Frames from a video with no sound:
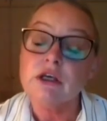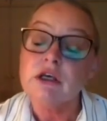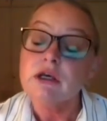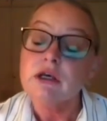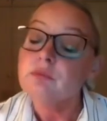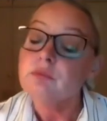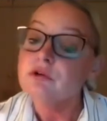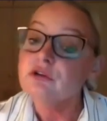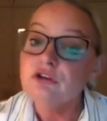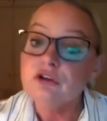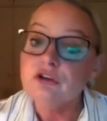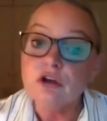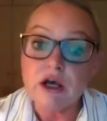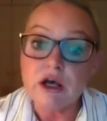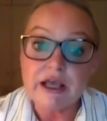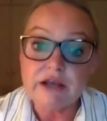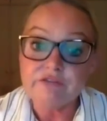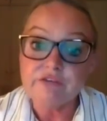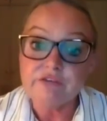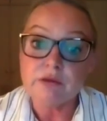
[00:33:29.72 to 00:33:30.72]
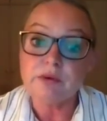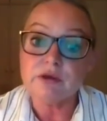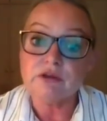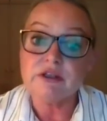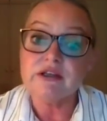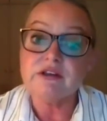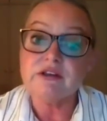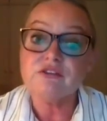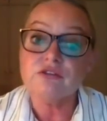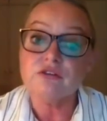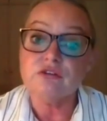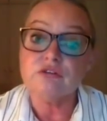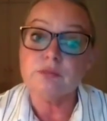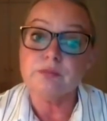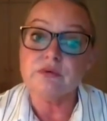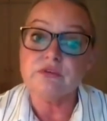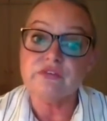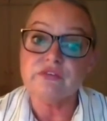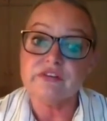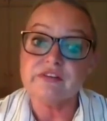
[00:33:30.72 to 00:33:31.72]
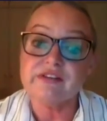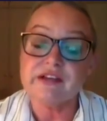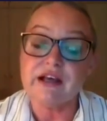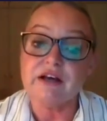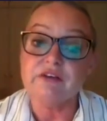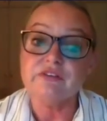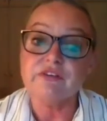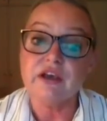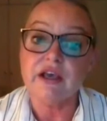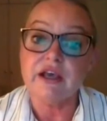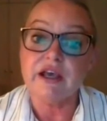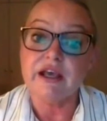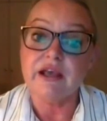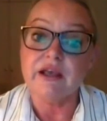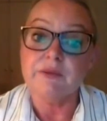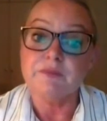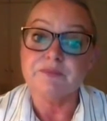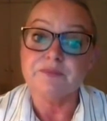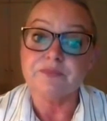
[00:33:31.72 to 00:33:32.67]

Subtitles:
But not everybody is suitable for self-care.